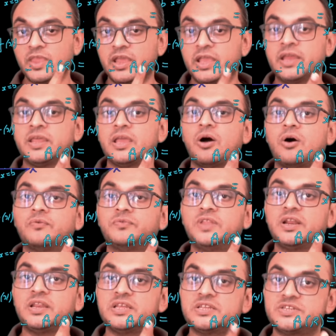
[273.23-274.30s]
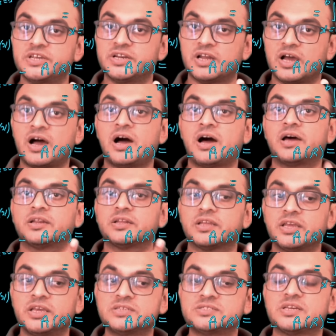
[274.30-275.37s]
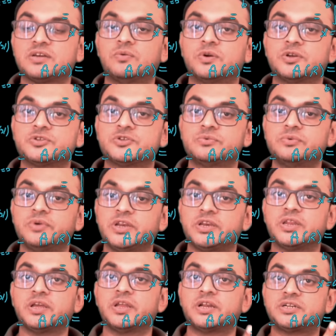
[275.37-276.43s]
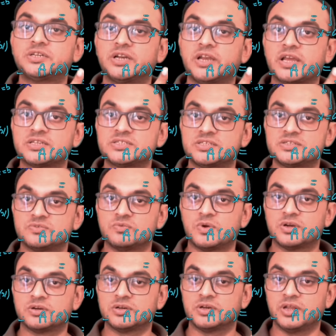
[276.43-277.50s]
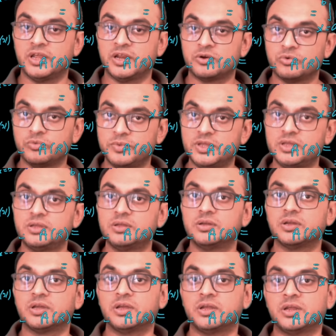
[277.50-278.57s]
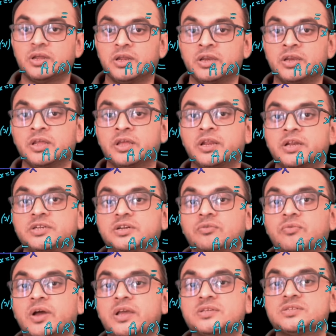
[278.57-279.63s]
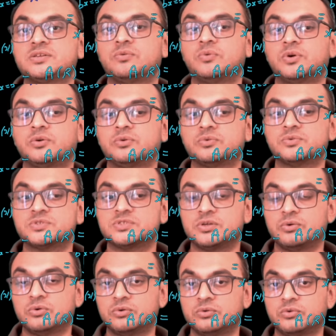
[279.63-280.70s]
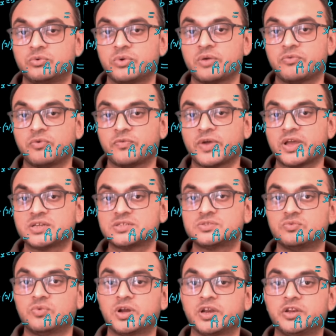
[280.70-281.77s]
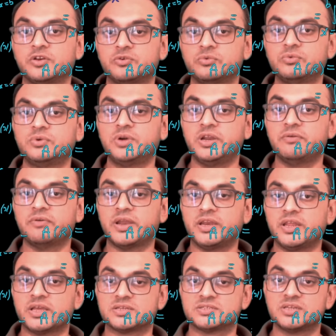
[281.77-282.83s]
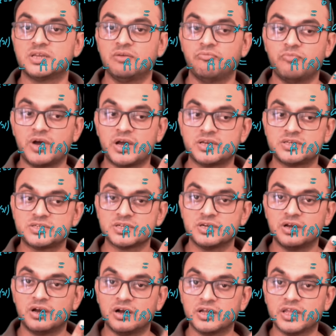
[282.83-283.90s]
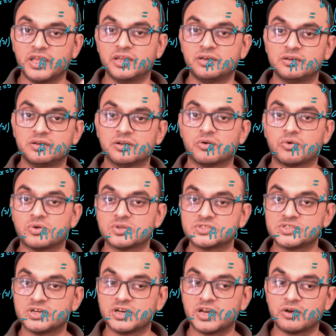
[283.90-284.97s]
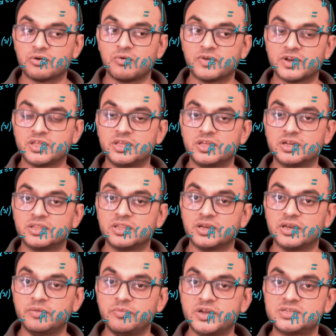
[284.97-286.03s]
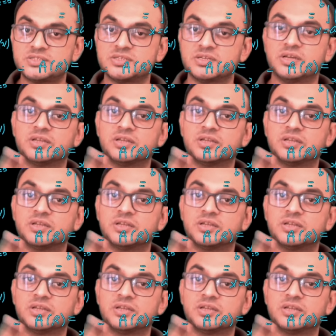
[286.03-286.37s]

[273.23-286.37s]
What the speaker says: area of the region R is equal to integration x is 1 a to b integration y is equal to 0 to f of x 1 into dy dx. But again concentrate over here the limits.